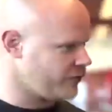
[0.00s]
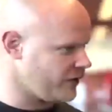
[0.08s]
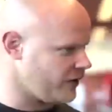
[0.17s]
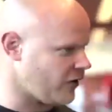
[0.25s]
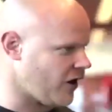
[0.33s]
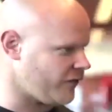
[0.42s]

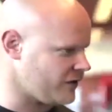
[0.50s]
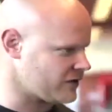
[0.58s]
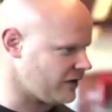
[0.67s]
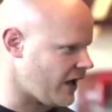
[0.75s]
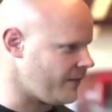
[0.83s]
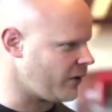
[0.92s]

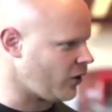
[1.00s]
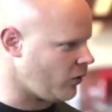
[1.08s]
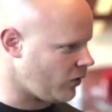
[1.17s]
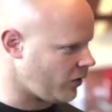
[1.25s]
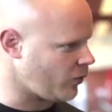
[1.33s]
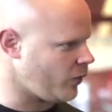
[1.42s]
offensive linemen
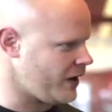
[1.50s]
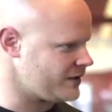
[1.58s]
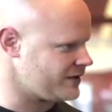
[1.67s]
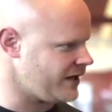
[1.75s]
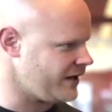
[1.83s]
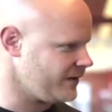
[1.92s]
on
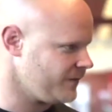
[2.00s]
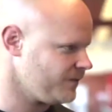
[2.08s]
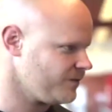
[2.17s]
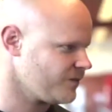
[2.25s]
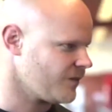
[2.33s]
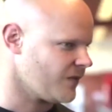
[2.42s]
Wednesday.
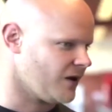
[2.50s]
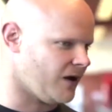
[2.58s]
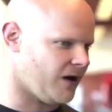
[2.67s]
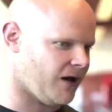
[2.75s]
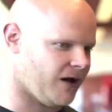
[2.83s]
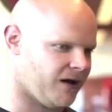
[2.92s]

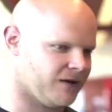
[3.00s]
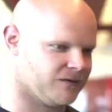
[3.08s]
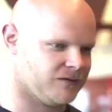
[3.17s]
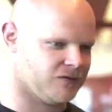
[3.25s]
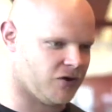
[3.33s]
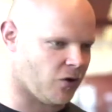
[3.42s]

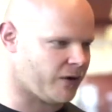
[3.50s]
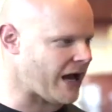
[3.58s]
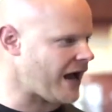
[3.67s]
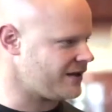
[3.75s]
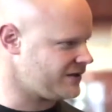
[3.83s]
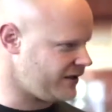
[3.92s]

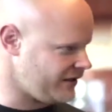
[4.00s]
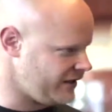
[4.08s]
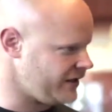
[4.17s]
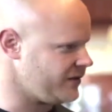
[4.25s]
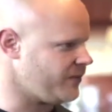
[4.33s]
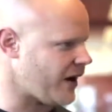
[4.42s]
Guys that
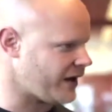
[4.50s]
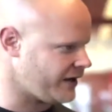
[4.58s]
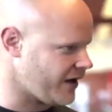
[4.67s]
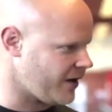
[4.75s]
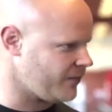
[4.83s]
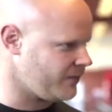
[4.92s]
needed
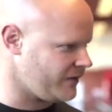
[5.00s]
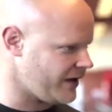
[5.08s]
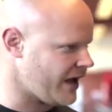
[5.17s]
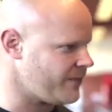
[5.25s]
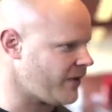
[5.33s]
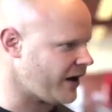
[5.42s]
that
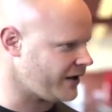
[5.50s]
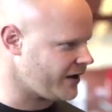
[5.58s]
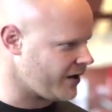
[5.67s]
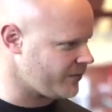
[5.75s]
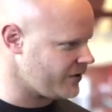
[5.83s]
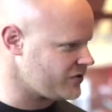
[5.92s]
had body
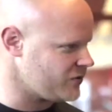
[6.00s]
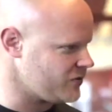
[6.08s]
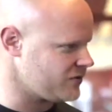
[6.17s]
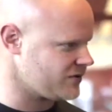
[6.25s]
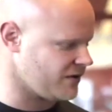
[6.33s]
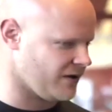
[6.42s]
comp
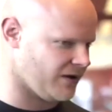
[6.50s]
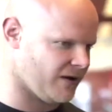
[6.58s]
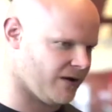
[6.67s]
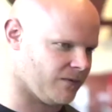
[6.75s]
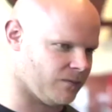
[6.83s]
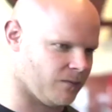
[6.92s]
issues.
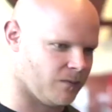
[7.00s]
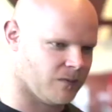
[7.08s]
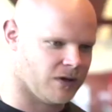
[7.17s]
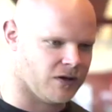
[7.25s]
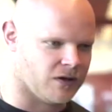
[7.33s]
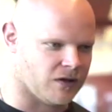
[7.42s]

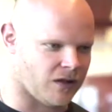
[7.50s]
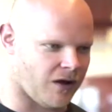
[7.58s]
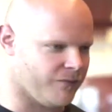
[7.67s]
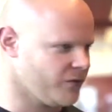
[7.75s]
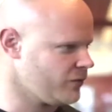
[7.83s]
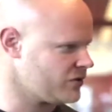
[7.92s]

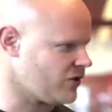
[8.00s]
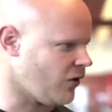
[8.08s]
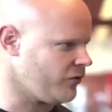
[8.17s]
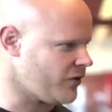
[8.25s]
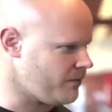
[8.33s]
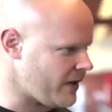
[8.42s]
Loved the
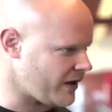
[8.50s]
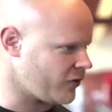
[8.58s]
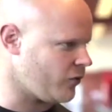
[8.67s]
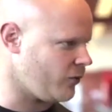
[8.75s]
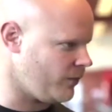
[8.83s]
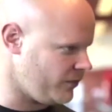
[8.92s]
result, the
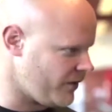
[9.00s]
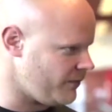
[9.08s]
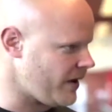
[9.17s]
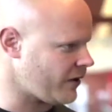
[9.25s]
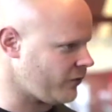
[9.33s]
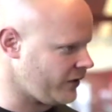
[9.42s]

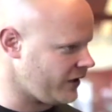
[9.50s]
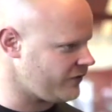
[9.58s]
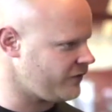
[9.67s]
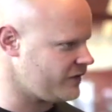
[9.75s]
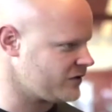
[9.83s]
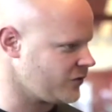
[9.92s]
mental and
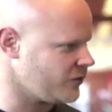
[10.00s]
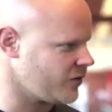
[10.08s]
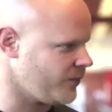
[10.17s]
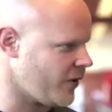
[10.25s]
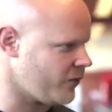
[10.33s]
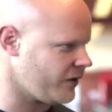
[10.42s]
physical
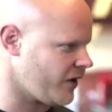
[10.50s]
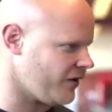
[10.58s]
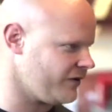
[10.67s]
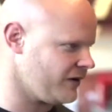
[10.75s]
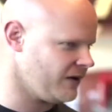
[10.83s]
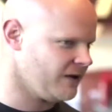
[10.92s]
component
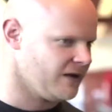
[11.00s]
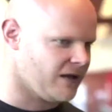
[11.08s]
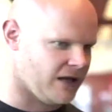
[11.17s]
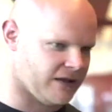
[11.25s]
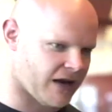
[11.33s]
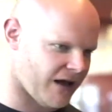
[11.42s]
of it,
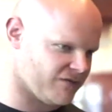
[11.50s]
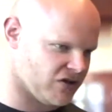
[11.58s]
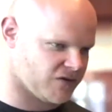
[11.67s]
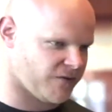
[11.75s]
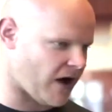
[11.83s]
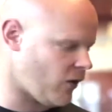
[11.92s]
and then I've
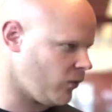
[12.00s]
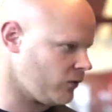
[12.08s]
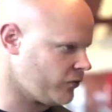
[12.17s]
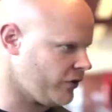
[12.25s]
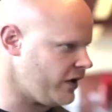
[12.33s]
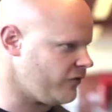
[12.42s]
just found
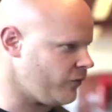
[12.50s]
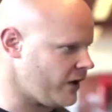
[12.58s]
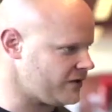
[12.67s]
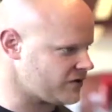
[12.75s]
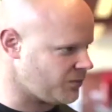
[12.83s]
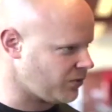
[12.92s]
creative
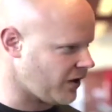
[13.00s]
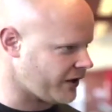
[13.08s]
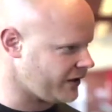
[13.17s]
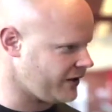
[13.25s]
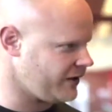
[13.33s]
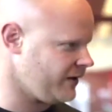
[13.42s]
ways to
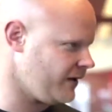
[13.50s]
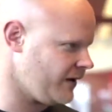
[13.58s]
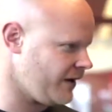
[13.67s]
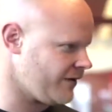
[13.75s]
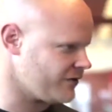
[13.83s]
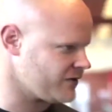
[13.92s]
plug it in
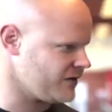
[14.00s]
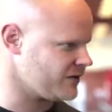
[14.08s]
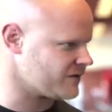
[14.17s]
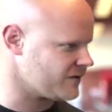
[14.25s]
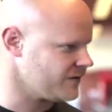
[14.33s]
ever since.